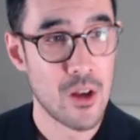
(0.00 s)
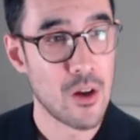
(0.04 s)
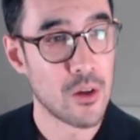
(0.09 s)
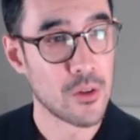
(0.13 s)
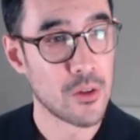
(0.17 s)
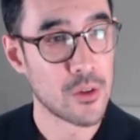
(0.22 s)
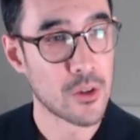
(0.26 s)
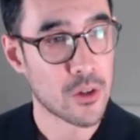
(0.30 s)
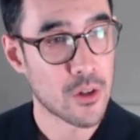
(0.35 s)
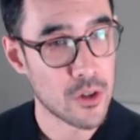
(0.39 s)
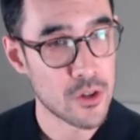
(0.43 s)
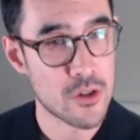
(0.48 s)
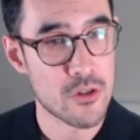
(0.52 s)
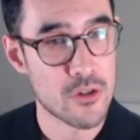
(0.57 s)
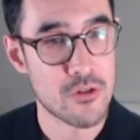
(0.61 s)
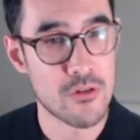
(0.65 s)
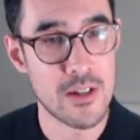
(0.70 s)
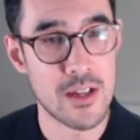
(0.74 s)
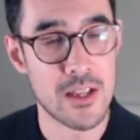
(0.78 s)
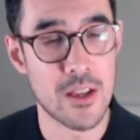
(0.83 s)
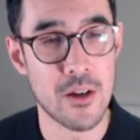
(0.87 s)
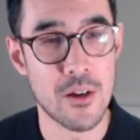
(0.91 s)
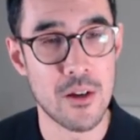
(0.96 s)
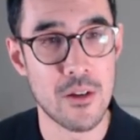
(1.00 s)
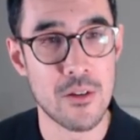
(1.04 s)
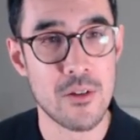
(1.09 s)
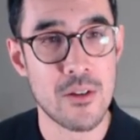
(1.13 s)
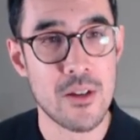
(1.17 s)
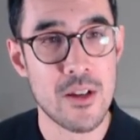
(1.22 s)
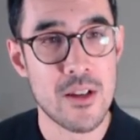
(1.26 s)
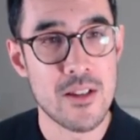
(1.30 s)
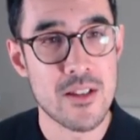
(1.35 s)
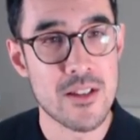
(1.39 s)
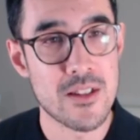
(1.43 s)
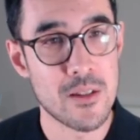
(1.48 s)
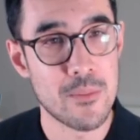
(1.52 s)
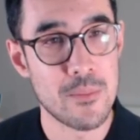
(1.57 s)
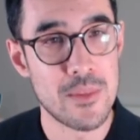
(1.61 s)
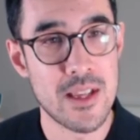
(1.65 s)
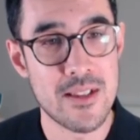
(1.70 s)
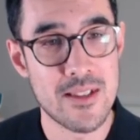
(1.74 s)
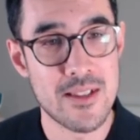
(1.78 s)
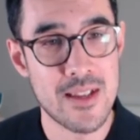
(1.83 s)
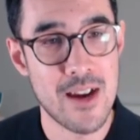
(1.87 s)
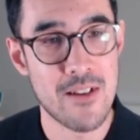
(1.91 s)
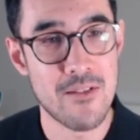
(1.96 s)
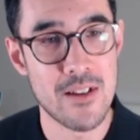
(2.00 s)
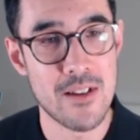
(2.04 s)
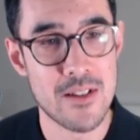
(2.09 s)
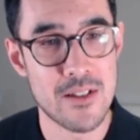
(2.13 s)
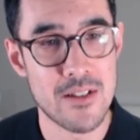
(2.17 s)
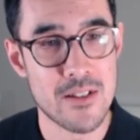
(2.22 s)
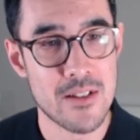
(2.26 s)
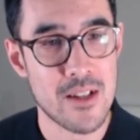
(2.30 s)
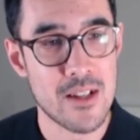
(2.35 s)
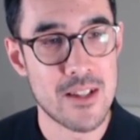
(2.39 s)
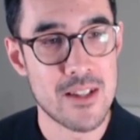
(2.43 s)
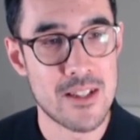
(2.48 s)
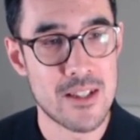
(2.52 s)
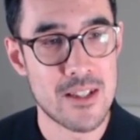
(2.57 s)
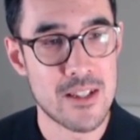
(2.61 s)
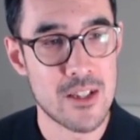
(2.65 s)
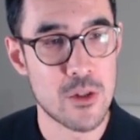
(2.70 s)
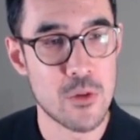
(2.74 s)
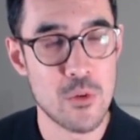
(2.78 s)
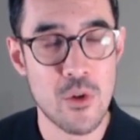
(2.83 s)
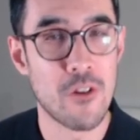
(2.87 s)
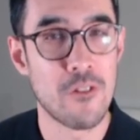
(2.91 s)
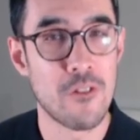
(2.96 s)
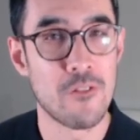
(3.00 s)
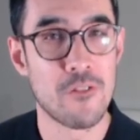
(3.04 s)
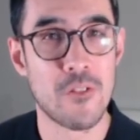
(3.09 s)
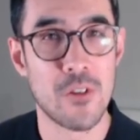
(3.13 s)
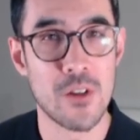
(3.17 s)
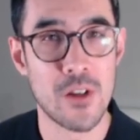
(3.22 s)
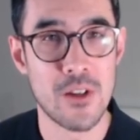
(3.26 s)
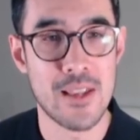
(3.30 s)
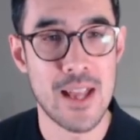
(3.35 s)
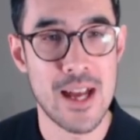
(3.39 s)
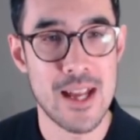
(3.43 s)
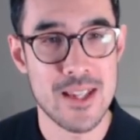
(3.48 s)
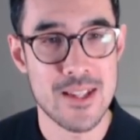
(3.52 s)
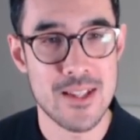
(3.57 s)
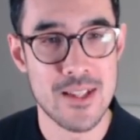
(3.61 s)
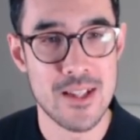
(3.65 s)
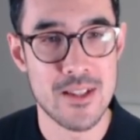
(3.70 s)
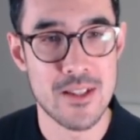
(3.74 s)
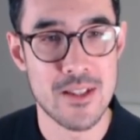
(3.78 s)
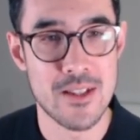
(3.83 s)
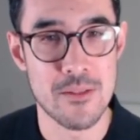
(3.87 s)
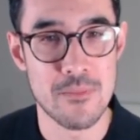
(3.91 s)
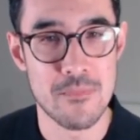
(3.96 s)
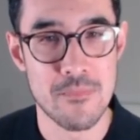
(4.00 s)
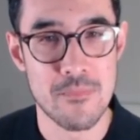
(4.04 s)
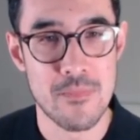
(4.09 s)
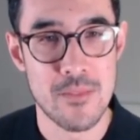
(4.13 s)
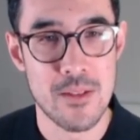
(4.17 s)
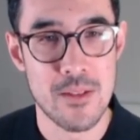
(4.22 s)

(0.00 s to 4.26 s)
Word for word: On the contrary, though, some of these areas do not follow that system.